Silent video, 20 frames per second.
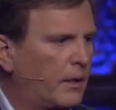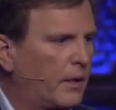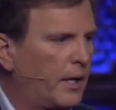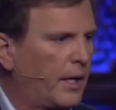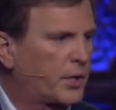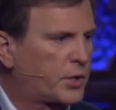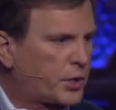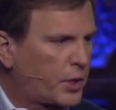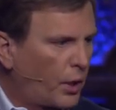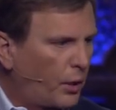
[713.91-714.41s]

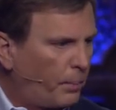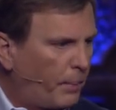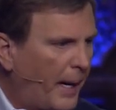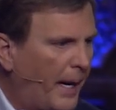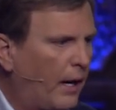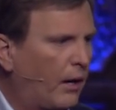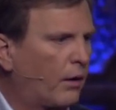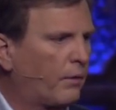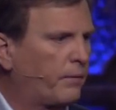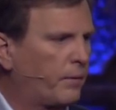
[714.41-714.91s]
It's so
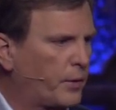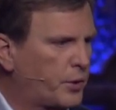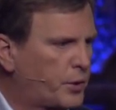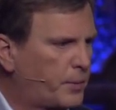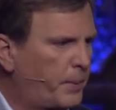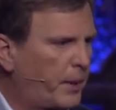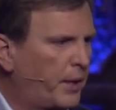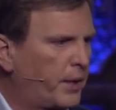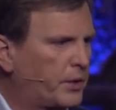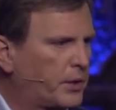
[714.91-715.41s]
powerful
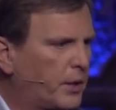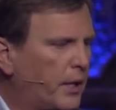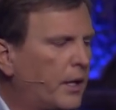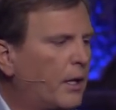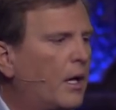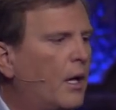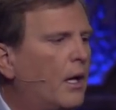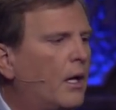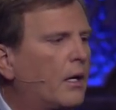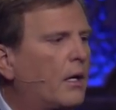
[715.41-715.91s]
spiritually.
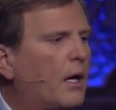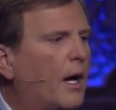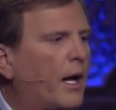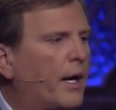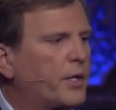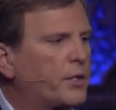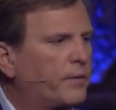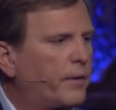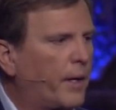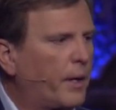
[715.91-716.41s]

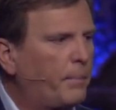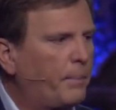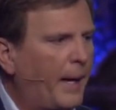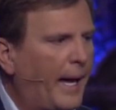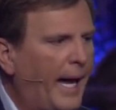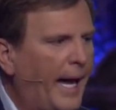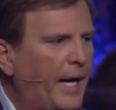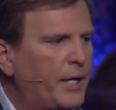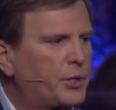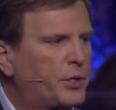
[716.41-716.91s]
God is very
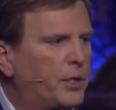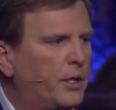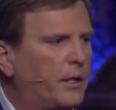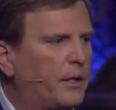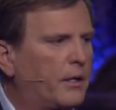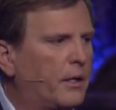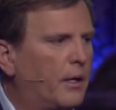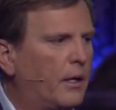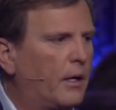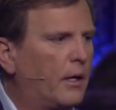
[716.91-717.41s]
passionate